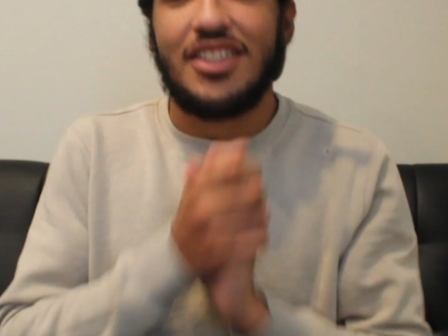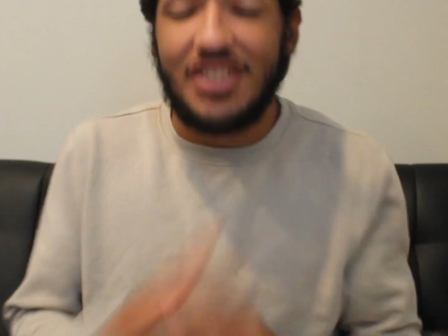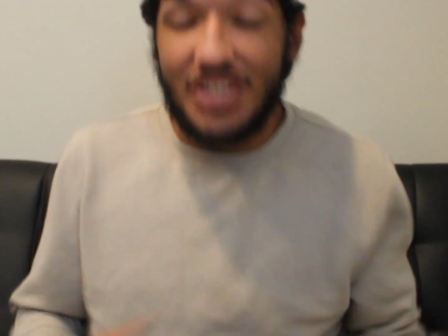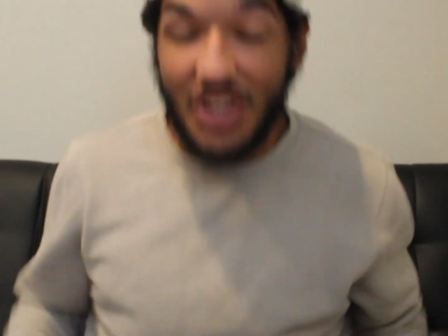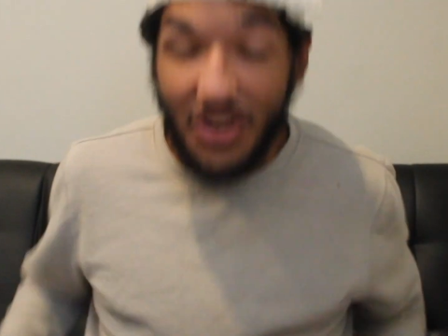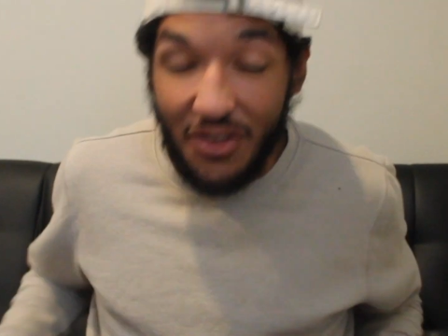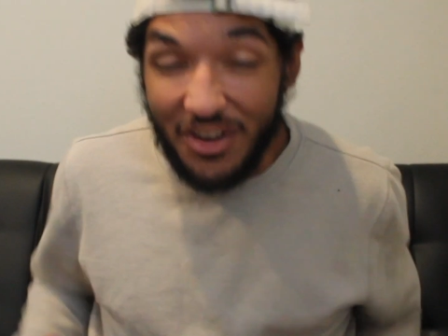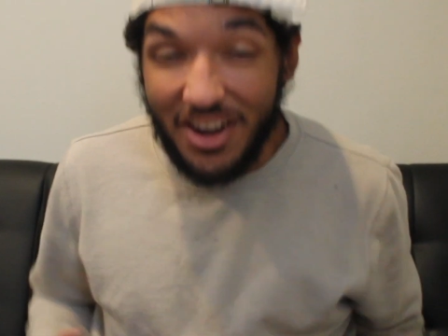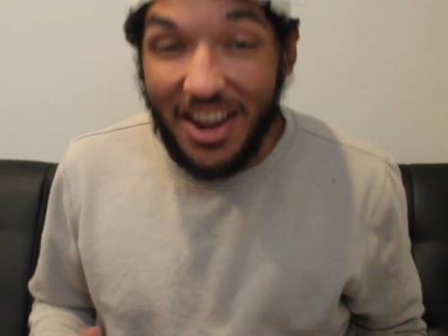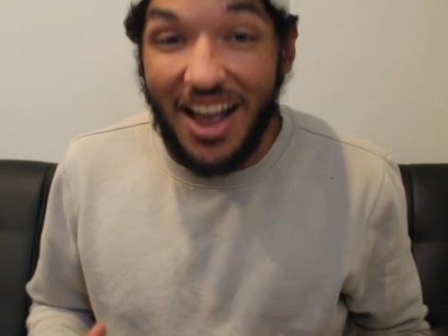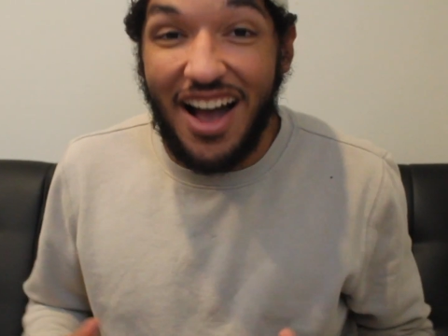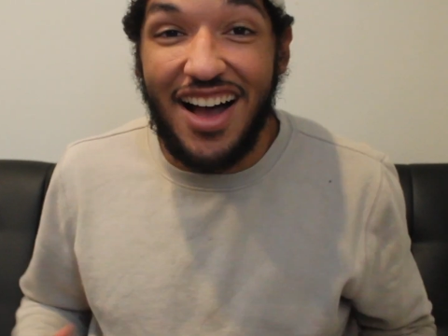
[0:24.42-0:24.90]

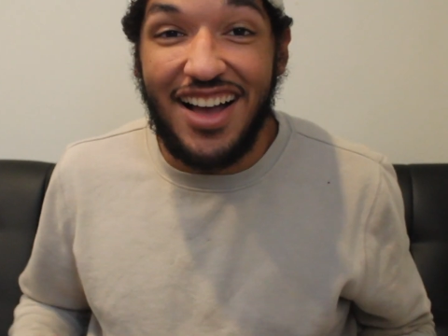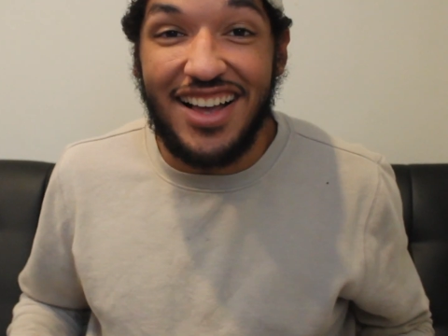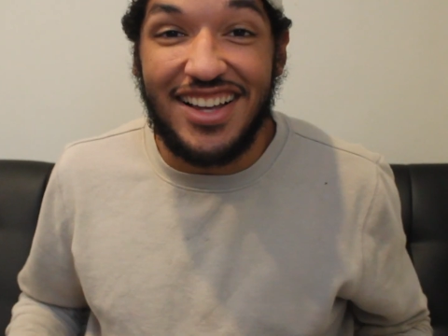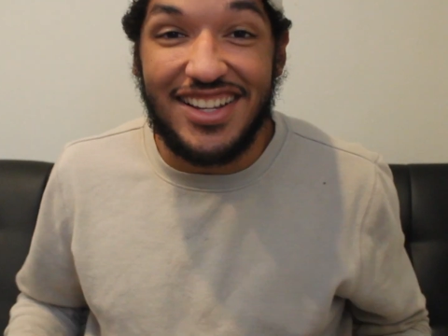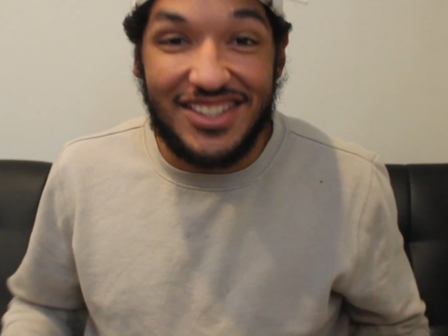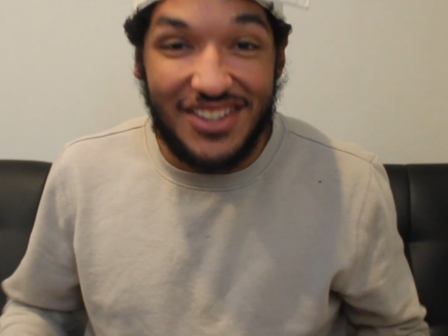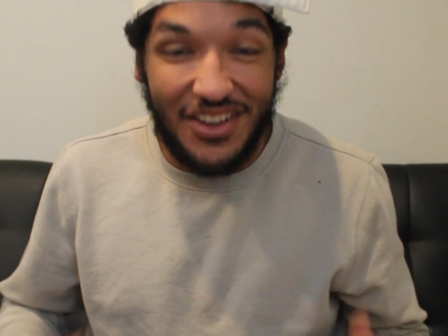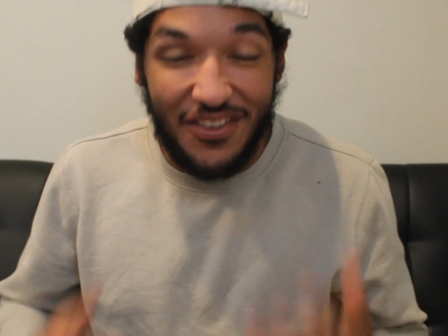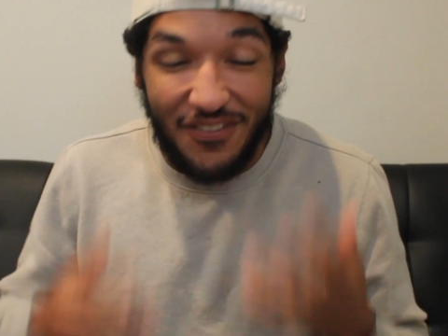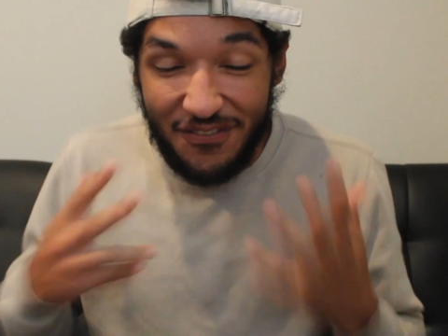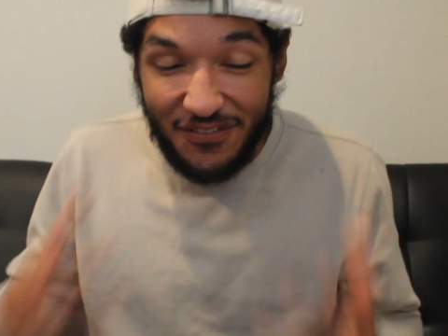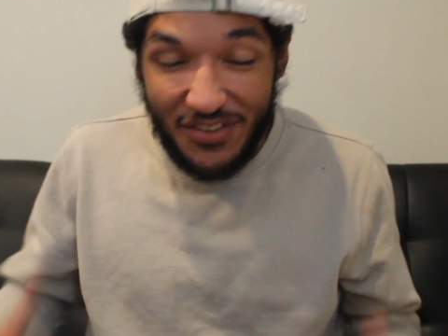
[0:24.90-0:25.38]
Serie A
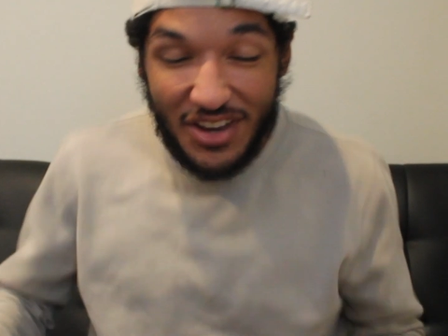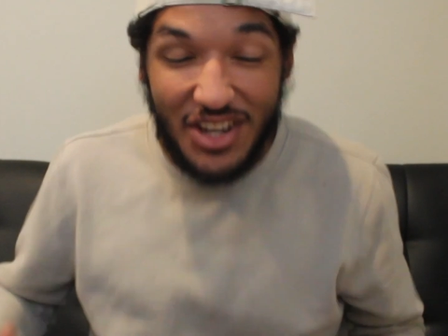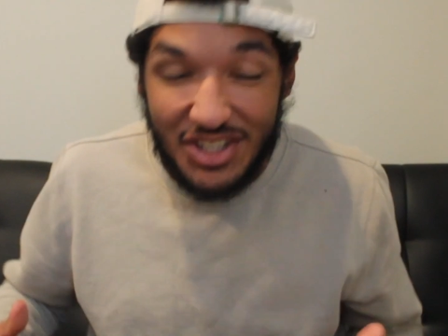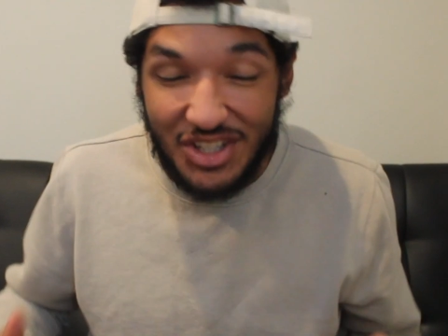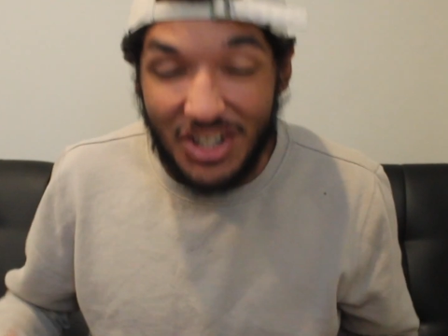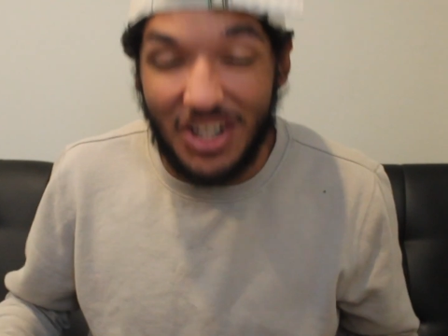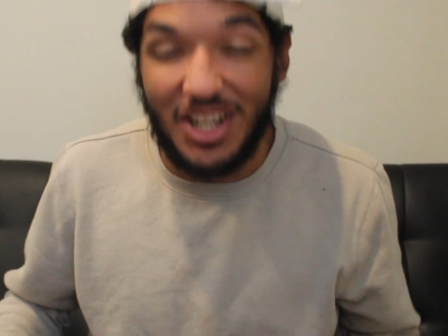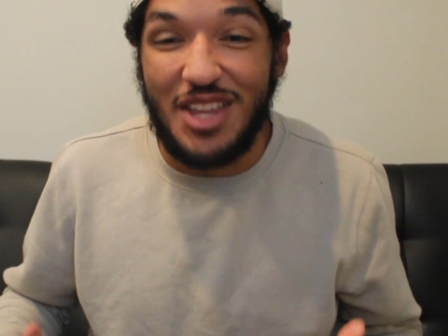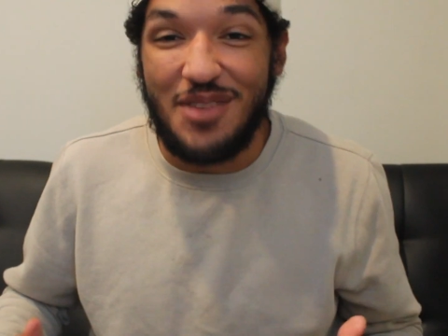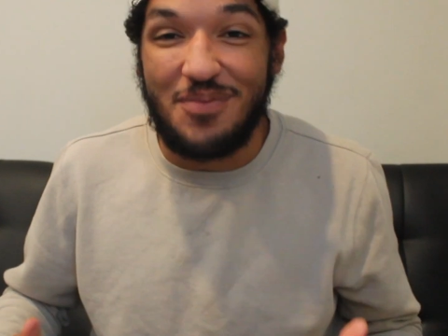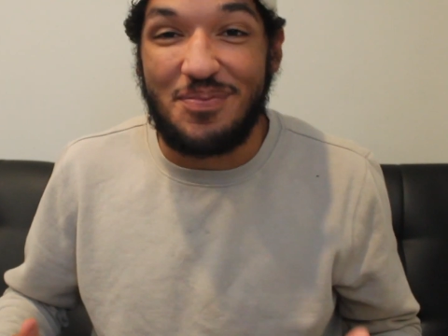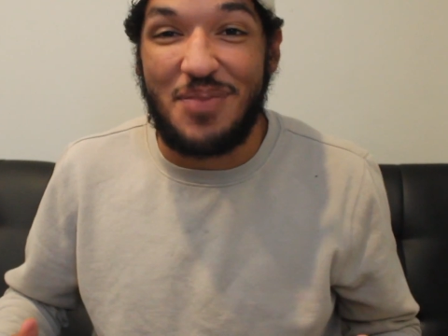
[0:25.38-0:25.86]
is
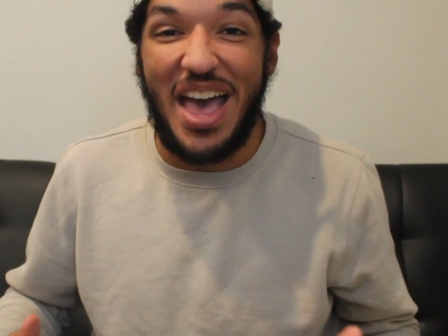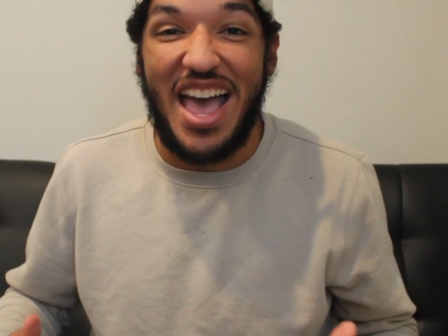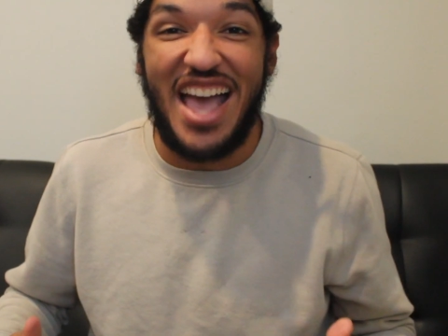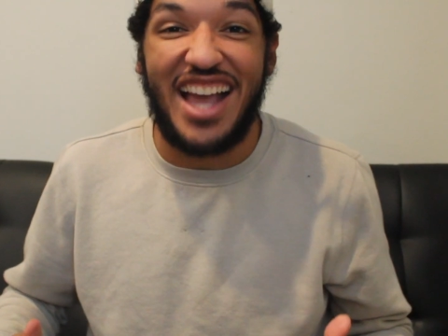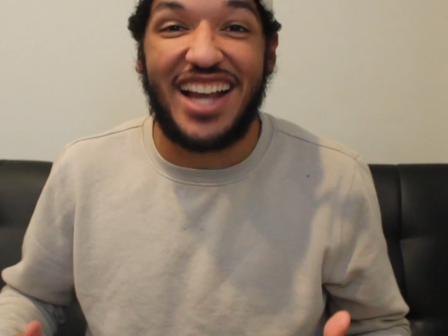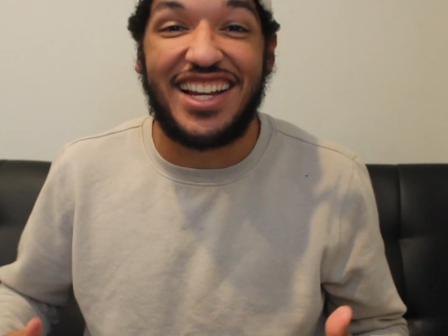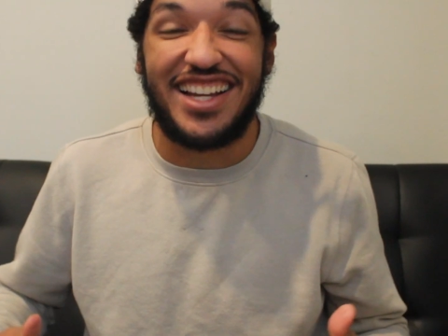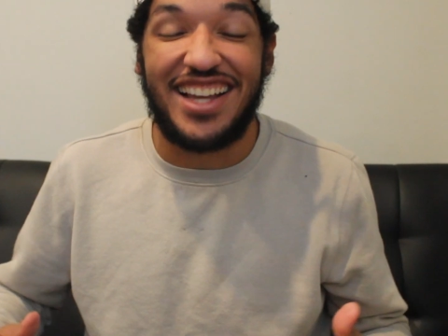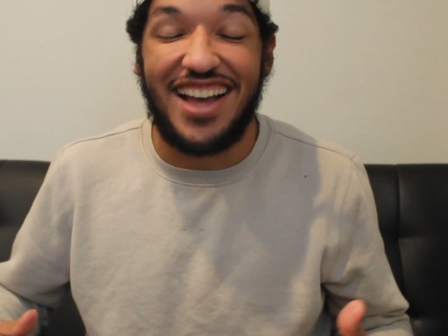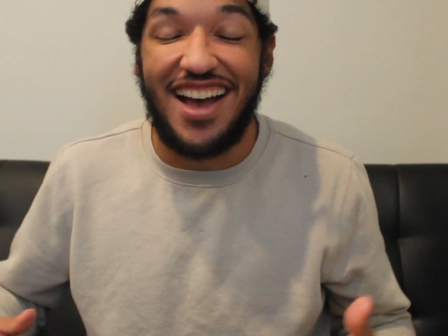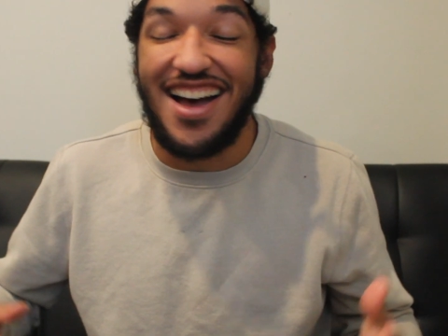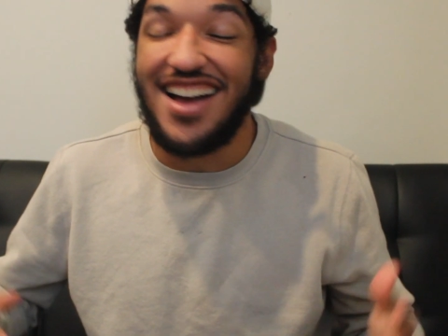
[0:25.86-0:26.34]
officially
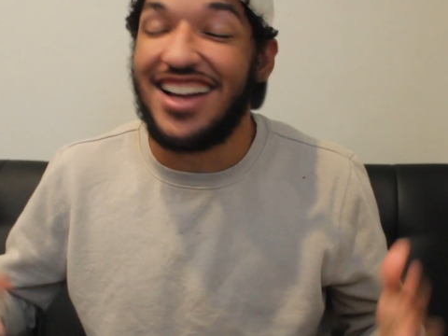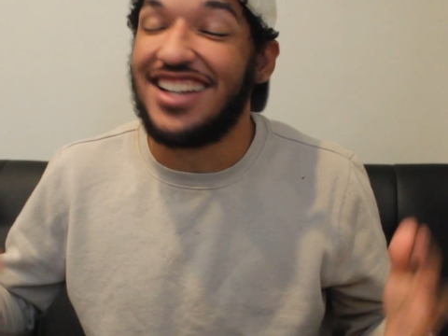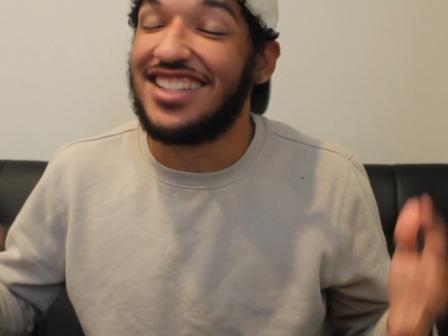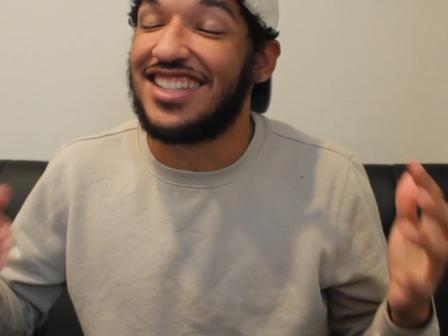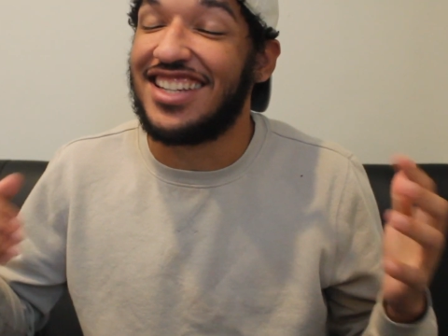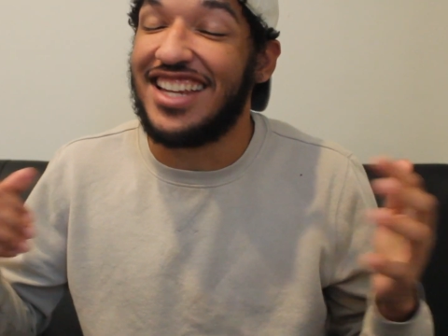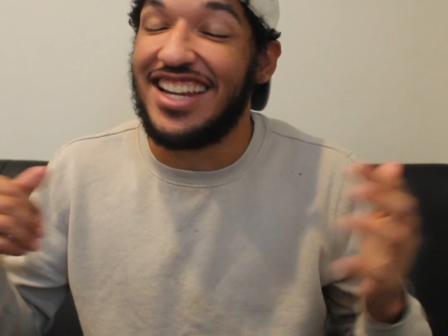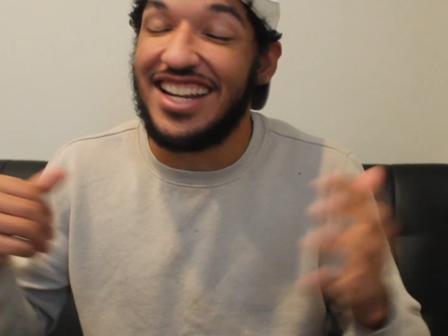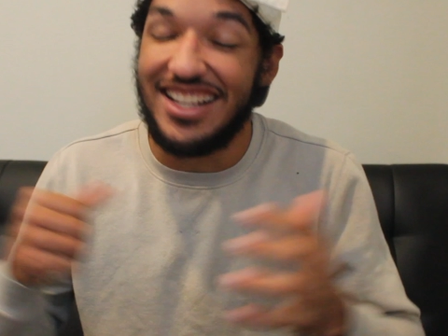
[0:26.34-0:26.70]
back, guys.